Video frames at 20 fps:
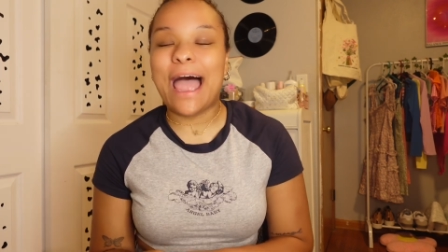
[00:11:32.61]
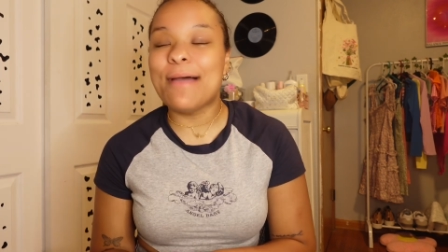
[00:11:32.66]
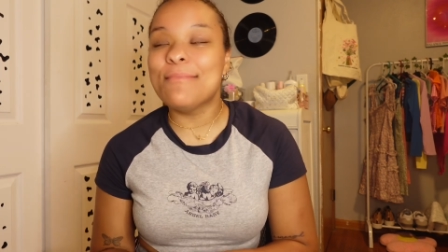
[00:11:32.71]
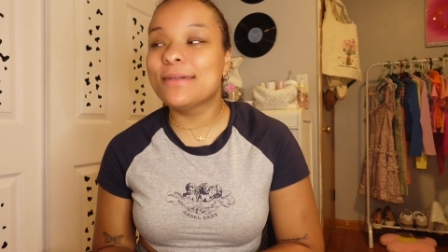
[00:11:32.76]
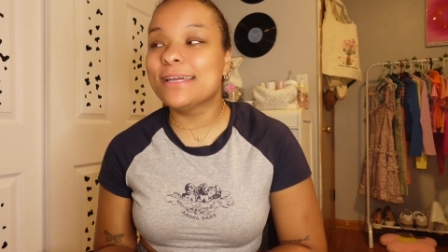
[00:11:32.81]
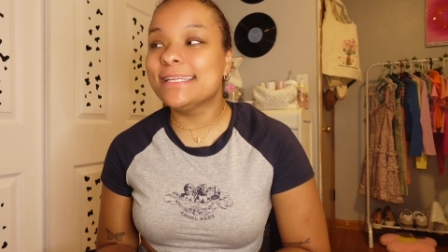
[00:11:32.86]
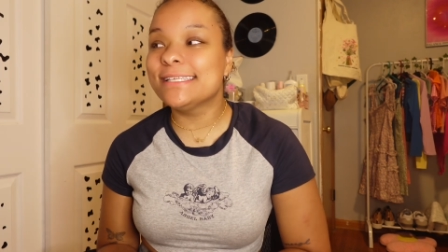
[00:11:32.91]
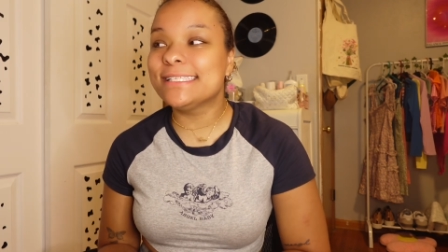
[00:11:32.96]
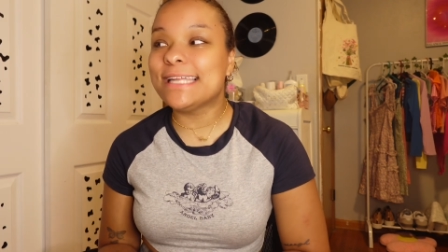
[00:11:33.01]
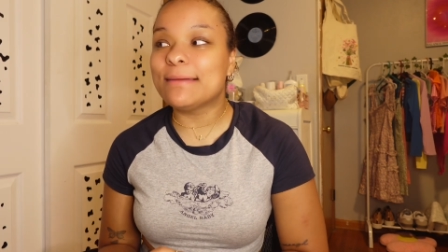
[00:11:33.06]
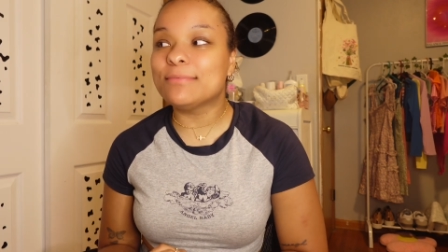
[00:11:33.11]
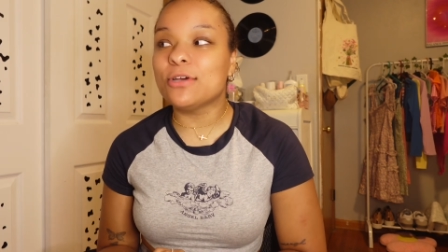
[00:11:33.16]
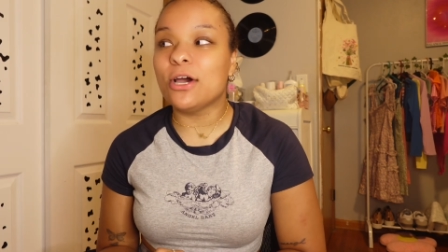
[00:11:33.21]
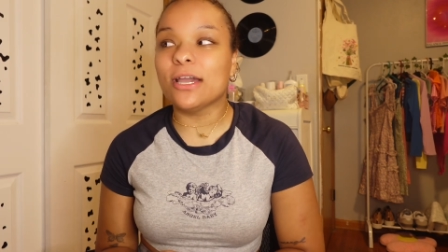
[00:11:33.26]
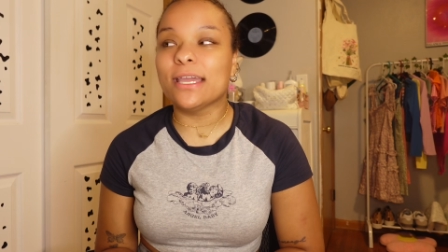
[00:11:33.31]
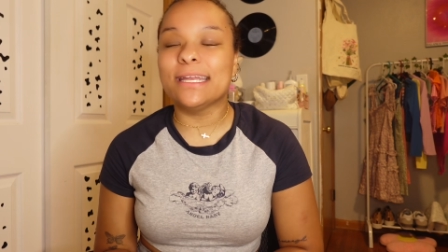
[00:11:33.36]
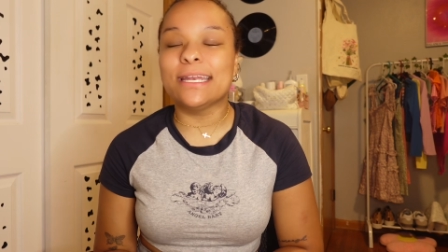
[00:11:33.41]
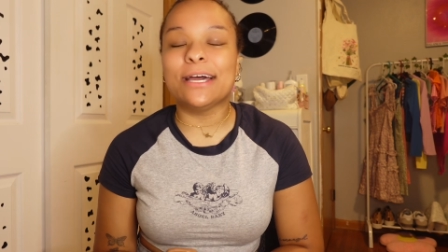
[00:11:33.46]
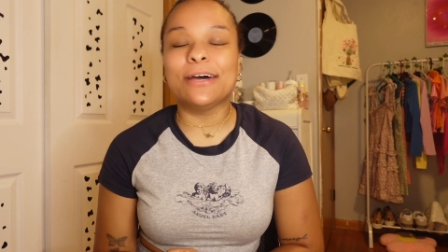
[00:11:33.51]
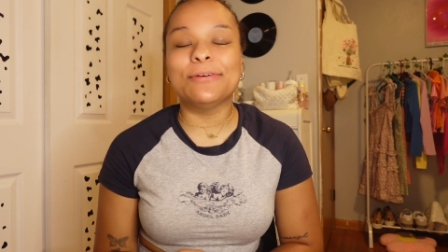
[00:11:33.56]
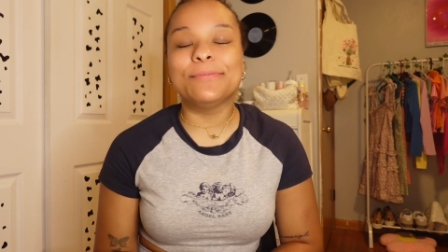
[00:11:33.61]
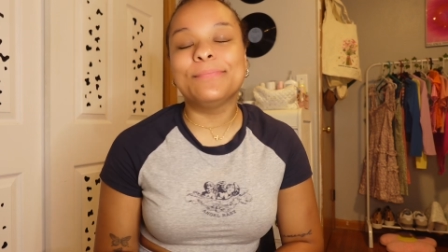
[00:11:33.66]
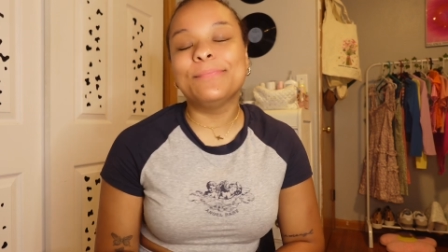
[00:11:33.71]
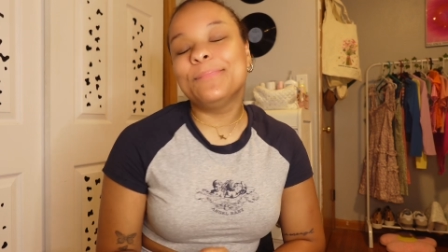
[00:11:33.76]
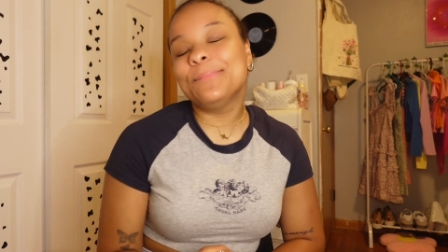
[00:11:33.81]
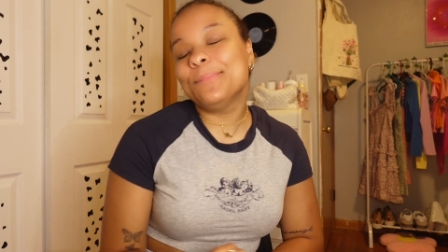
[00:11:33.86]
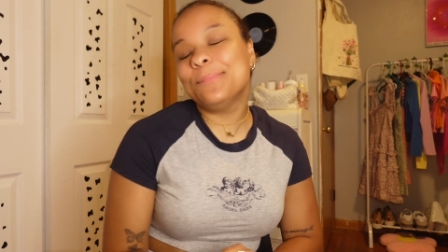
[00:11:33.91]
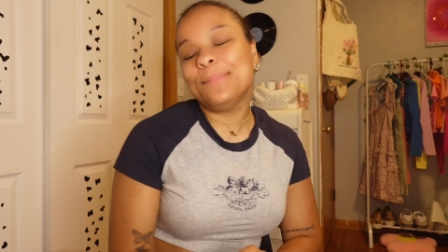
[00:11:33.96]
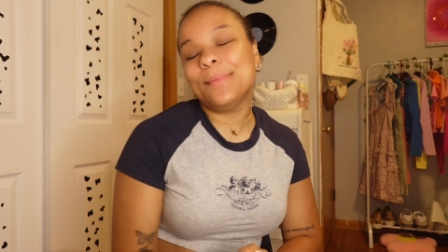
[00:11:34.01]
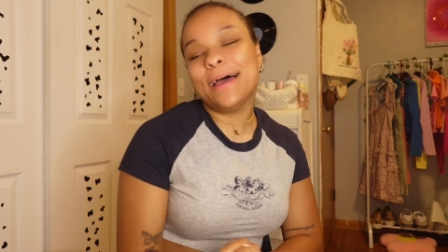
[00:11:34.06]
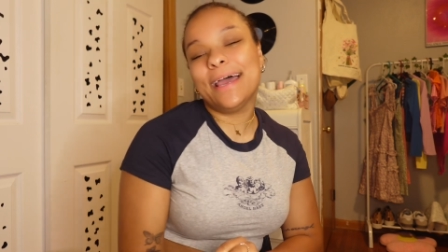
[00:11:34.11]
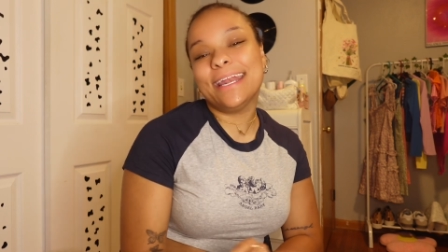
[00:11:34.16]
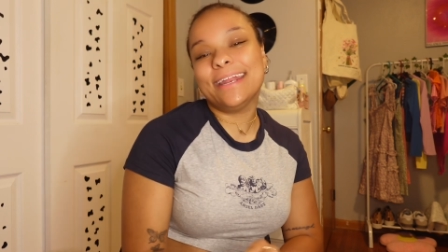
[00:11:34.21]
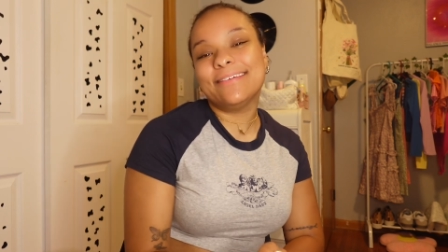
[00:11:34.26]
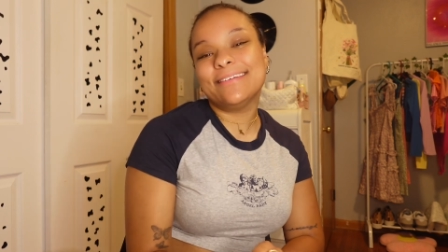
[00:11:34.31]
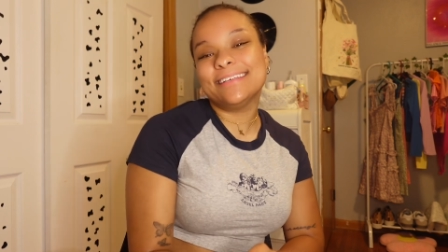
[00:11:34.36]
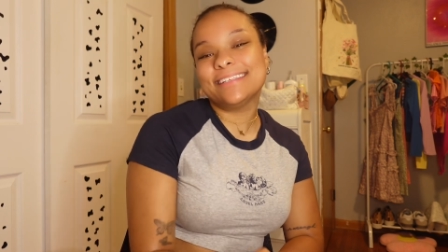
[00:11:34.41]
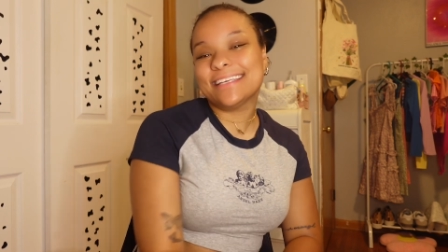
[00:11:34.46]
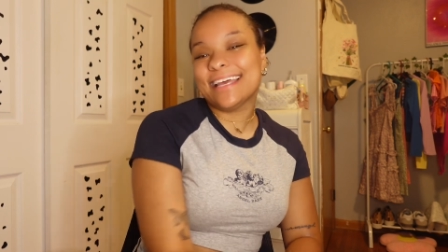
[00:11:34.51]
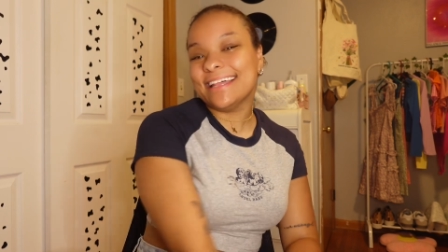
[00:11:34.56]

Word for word: I'm gonna stop talking now. But anyways,